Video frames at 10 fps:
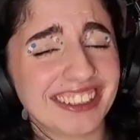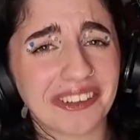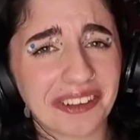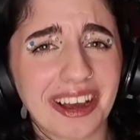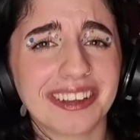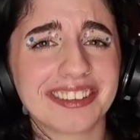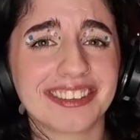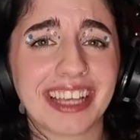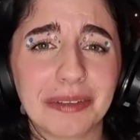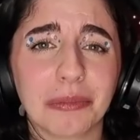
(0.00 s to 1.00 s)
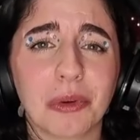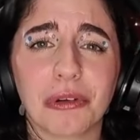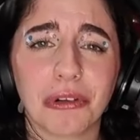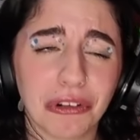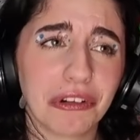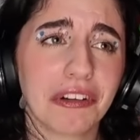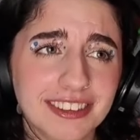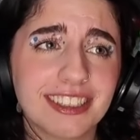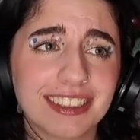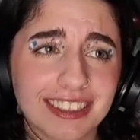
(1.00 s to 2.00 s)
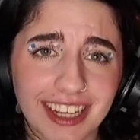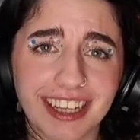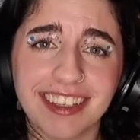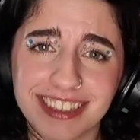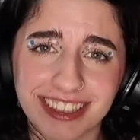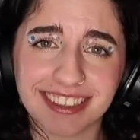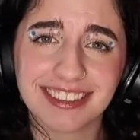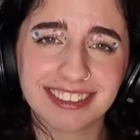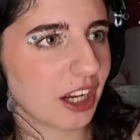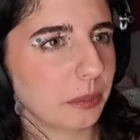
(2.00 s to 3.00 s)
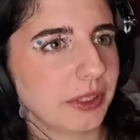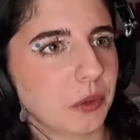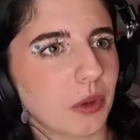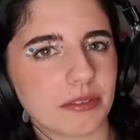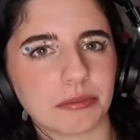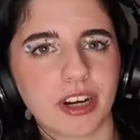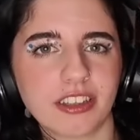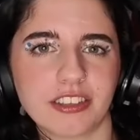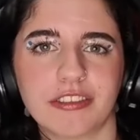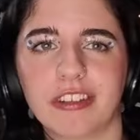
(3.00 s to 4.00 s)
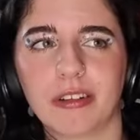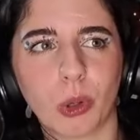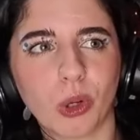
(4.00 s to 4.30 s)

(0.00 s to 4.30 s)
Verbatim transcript: No, I'd say more dedicated. I'd be quite impressed if I'm